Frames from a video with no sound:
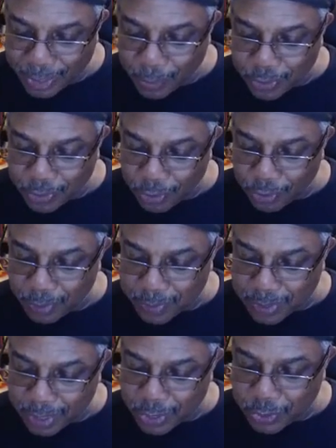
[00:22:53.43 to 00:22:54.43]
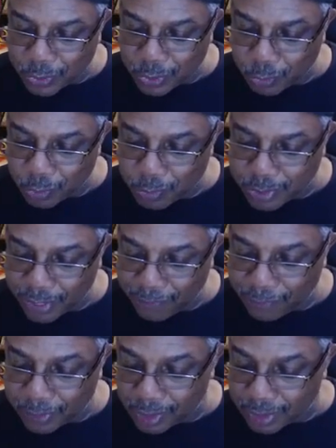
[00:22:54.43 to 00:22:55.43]
He returned upstairs to his room
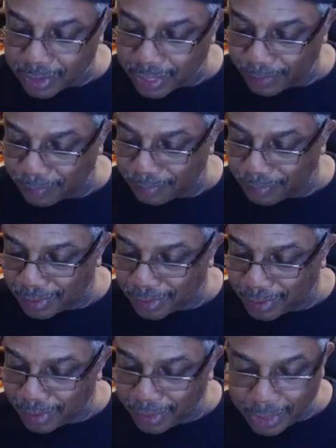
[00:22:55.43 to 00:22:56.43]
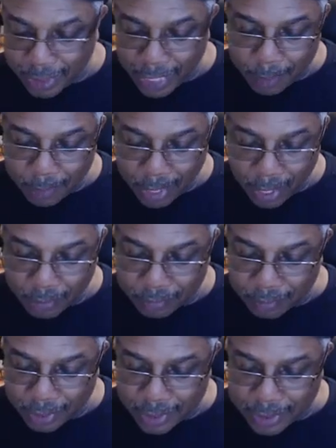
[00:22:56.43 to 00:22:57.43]
safe for duct tape. He came
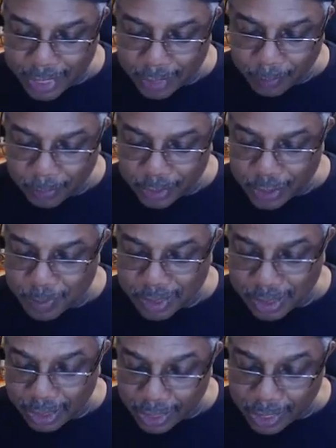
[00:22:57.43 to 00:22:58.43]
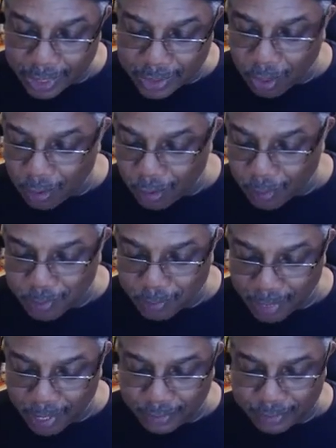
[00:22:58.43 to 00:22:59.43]
down and taped the policeman's legs, arms,
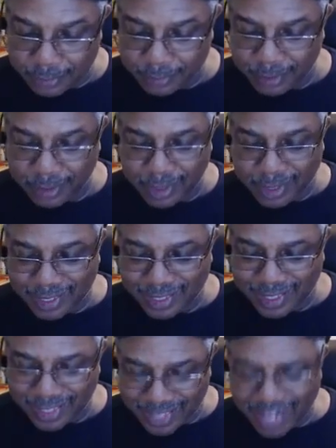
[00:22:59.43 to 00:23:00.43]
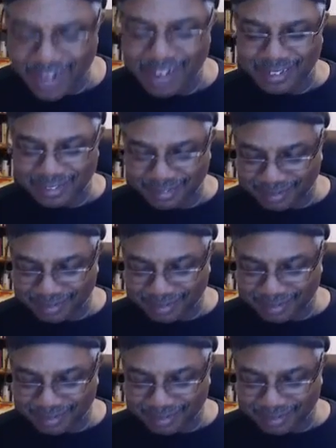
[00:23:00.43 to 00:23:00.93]
and mouth. There.